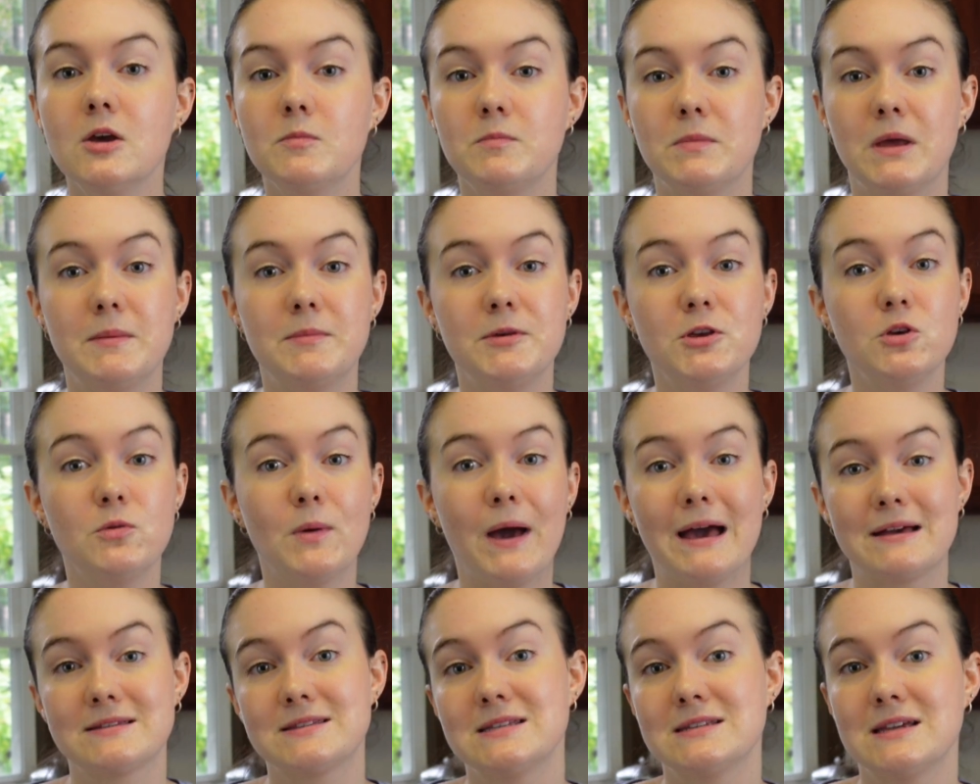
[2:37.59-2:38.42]
Maybe you
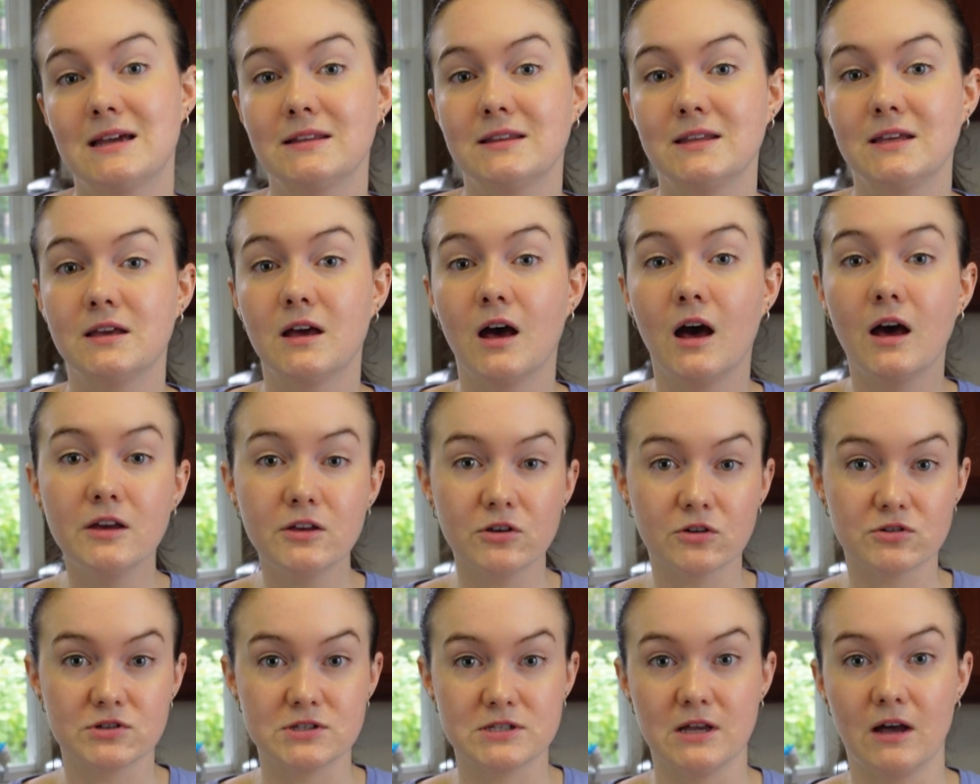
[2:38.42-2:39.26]
accidentally
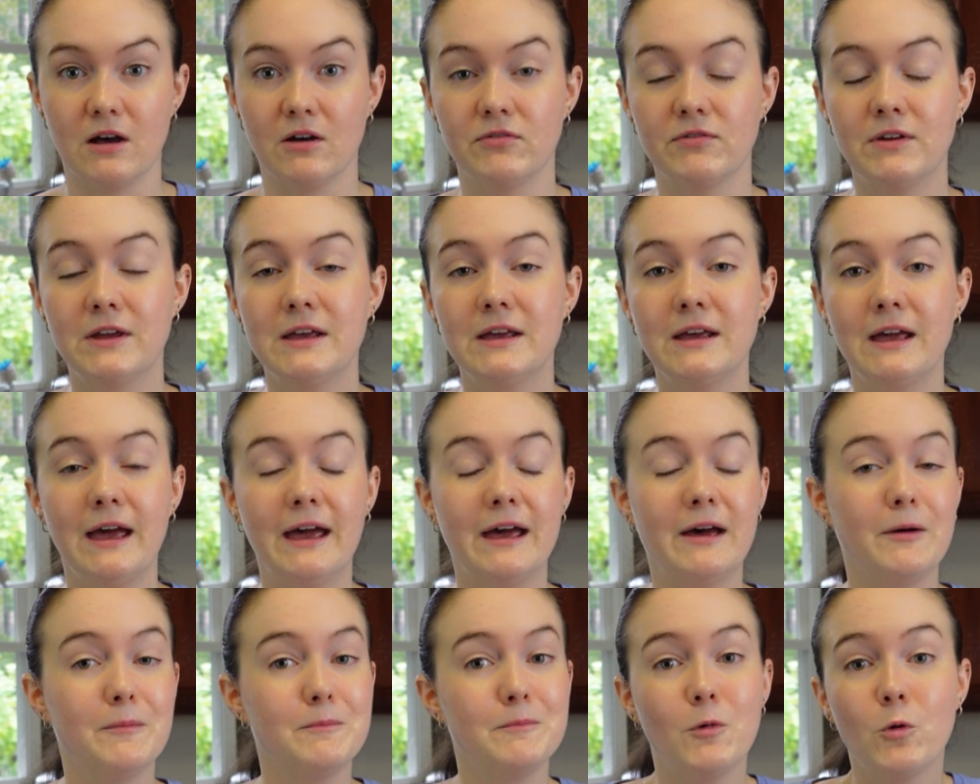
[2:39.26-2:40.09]
cut yourself,
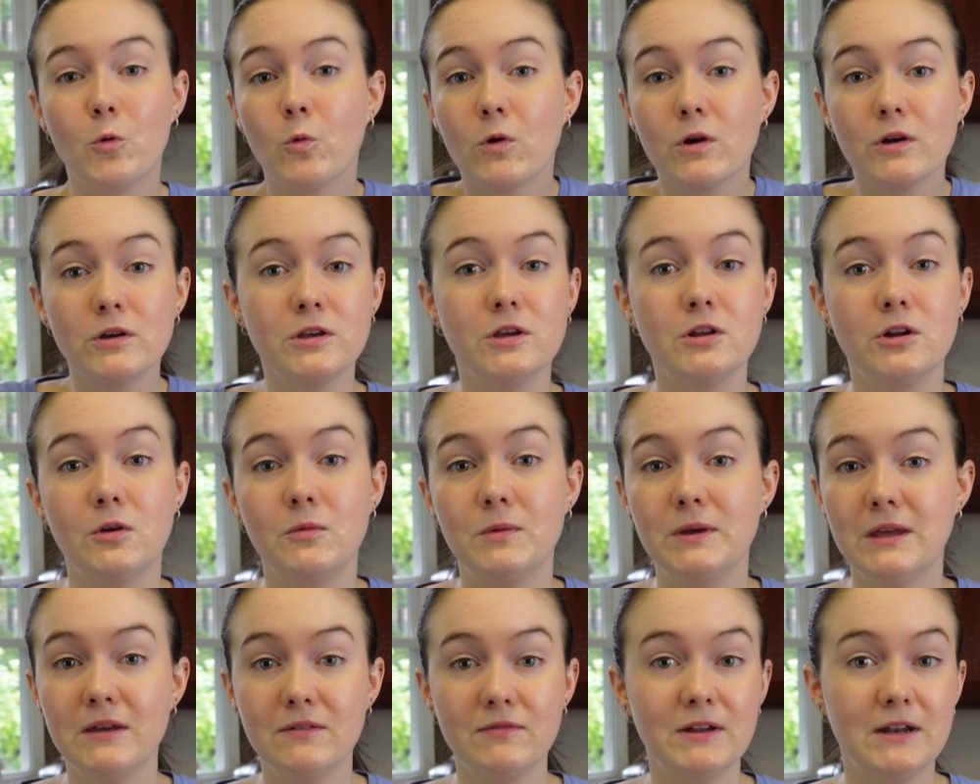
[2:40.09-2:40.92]
or
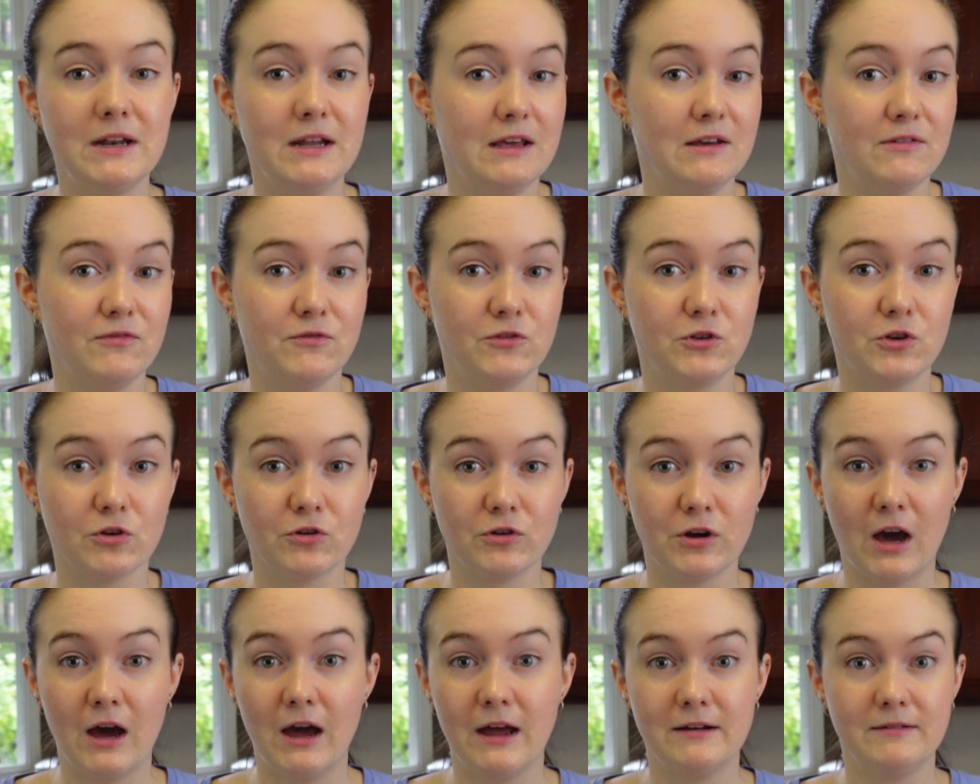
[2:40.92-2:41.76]
even if you're
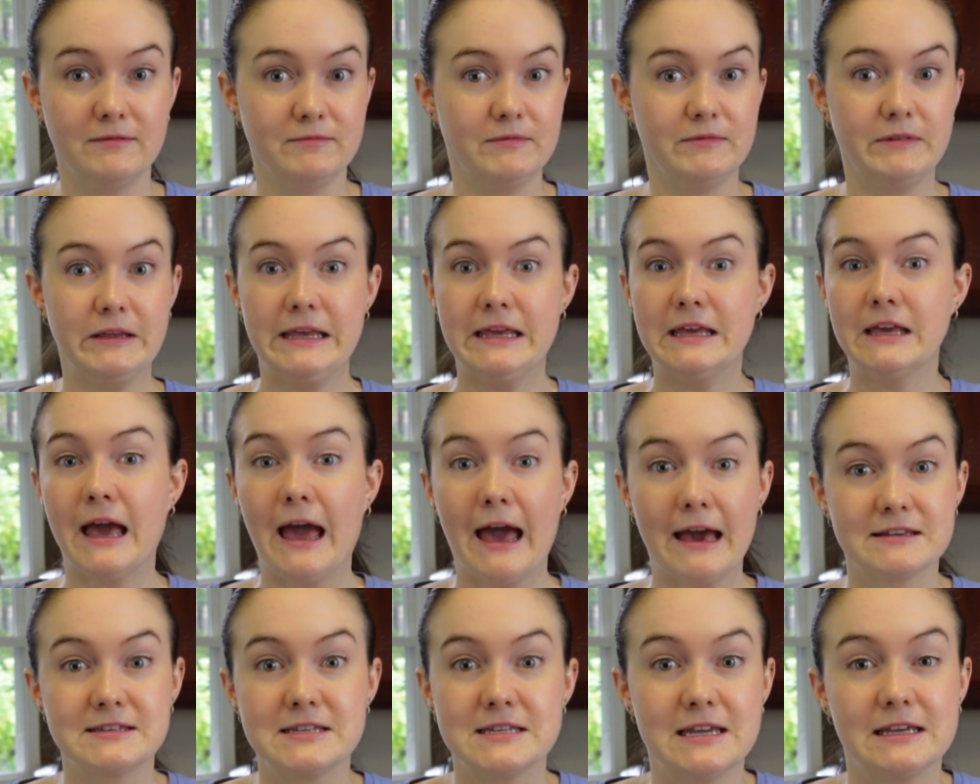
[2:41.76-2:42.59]
not
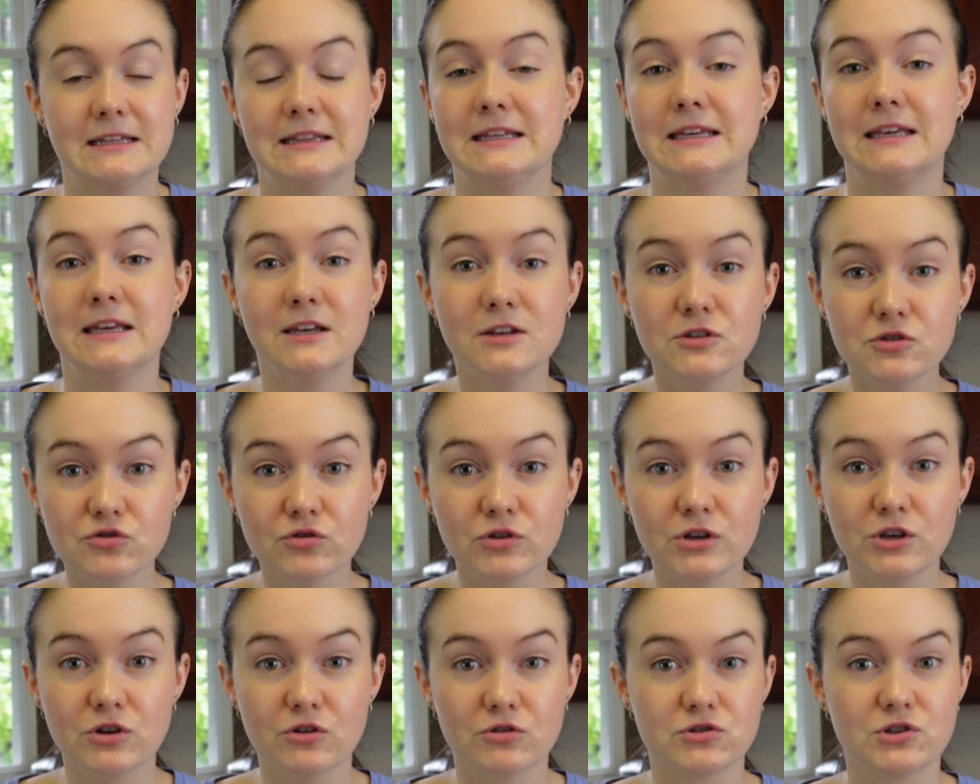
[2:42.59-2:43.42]
accidentally
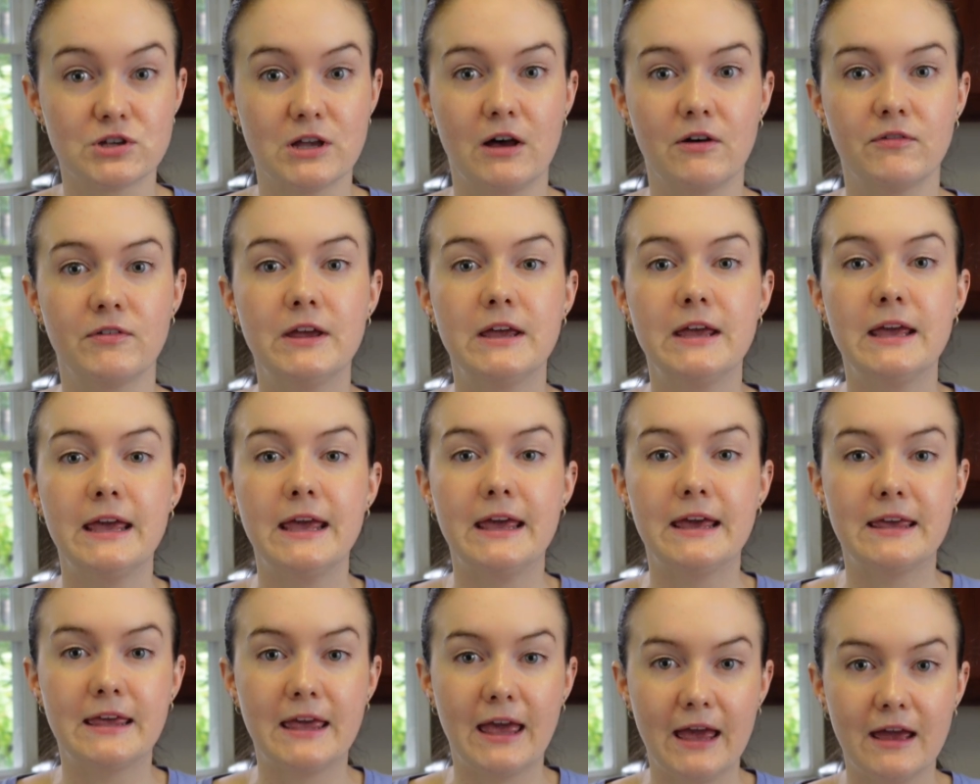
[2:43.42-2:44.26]
injuring yourself,
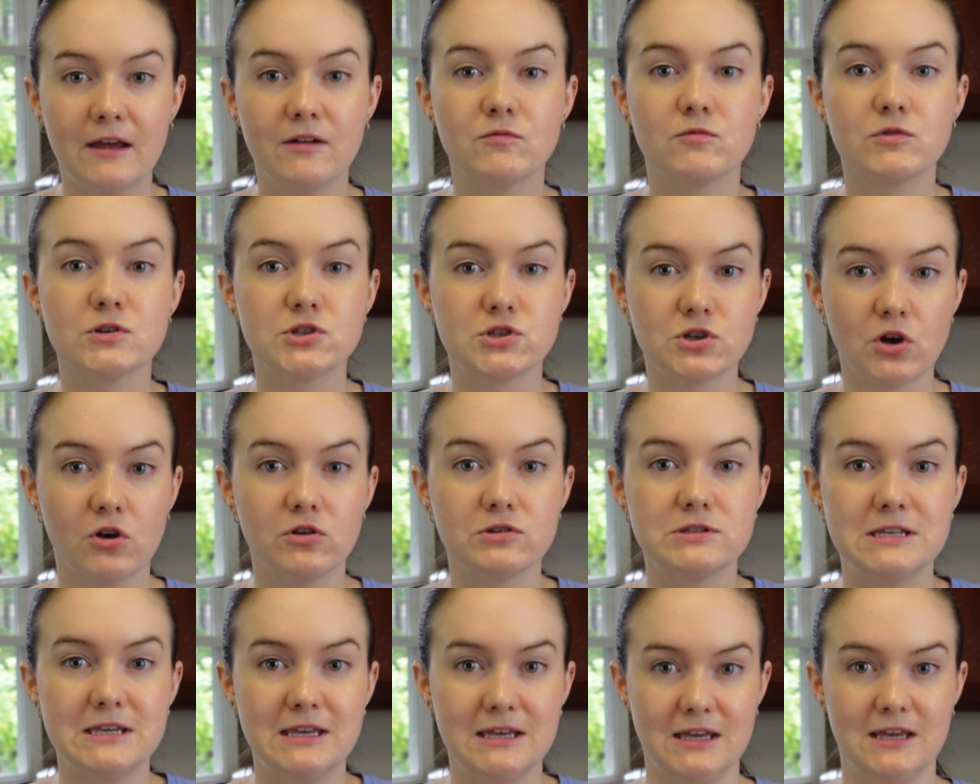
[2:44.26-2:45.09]
it can
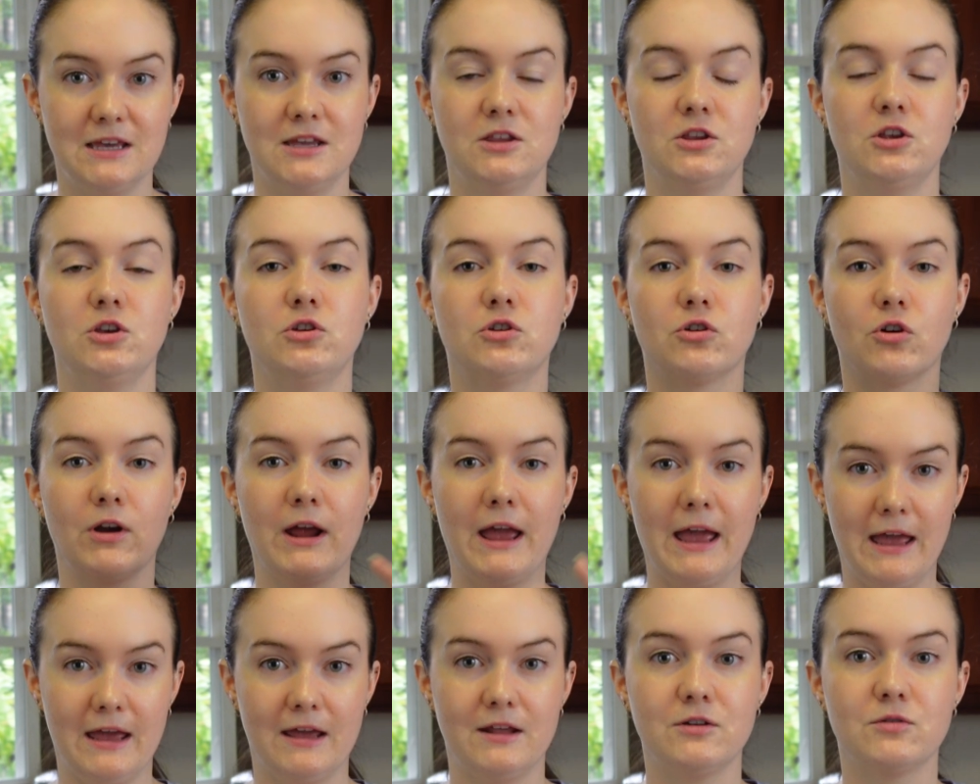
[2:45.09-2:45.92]
result in
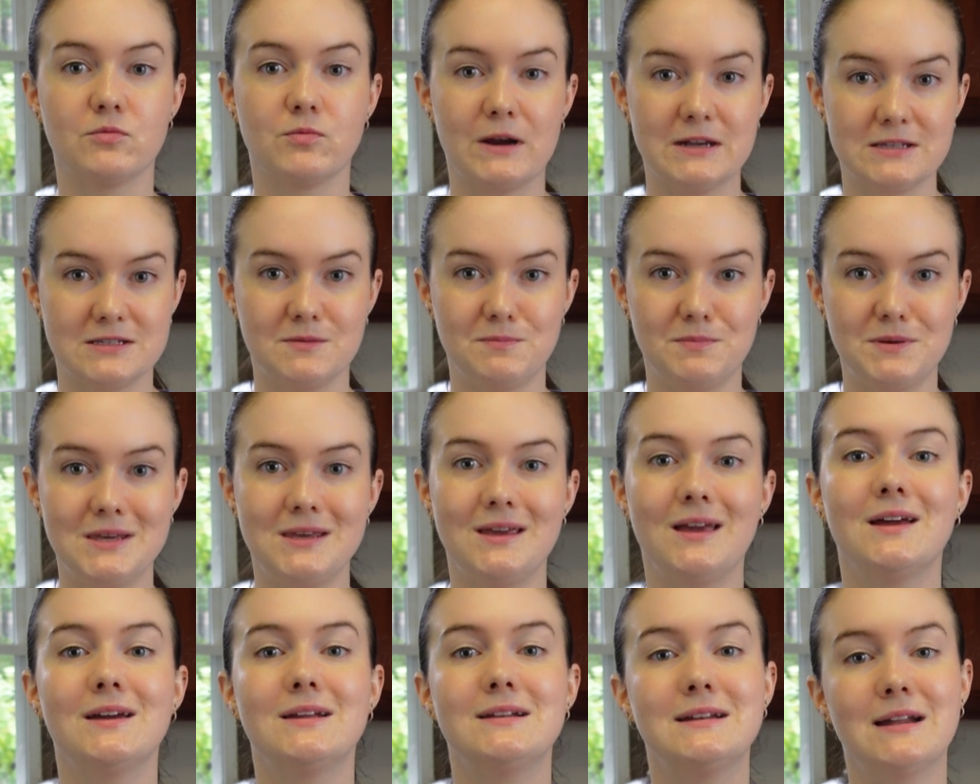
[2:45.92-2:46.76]
your end
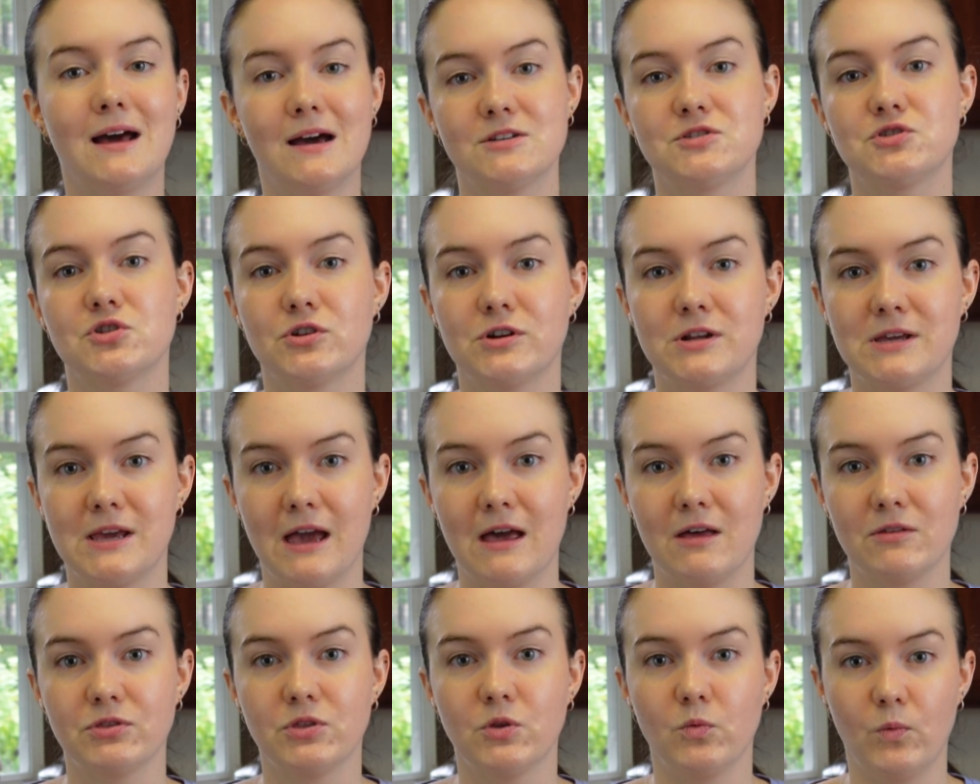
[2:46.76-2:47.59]
recipe not turning
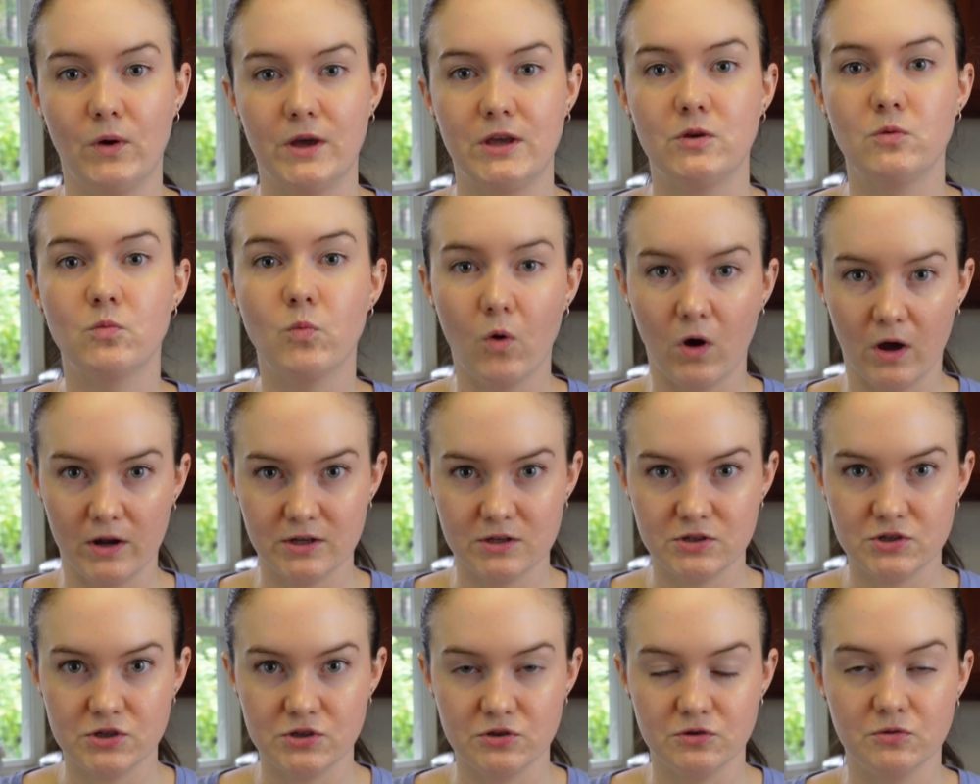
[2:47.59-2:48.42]
out the way you want
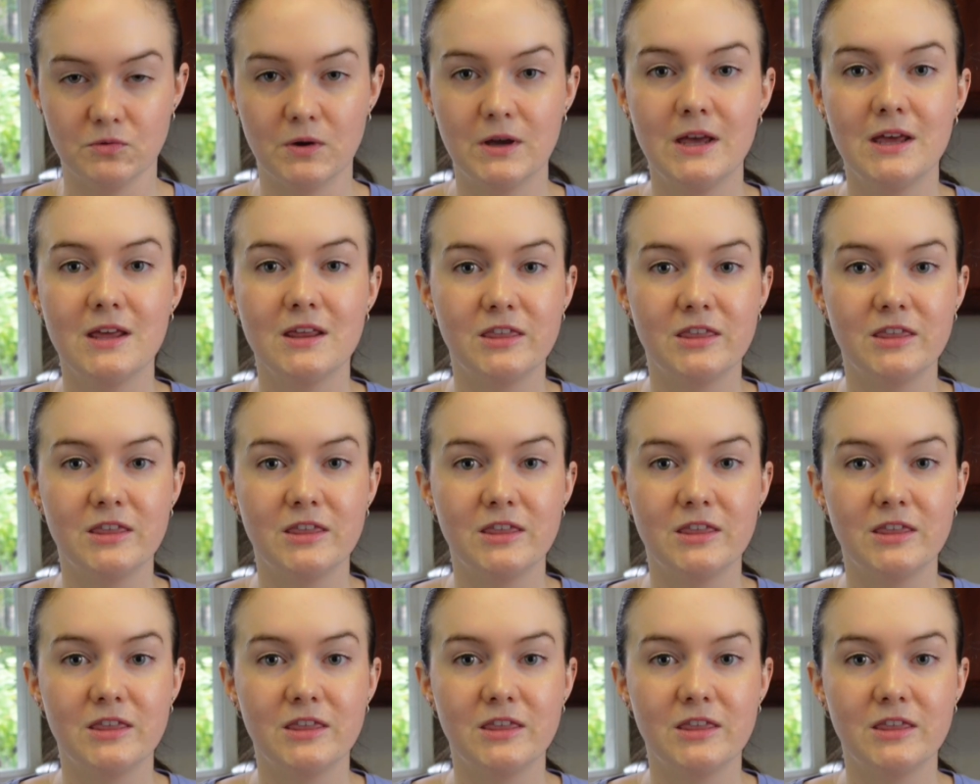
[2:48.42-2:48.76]
it to.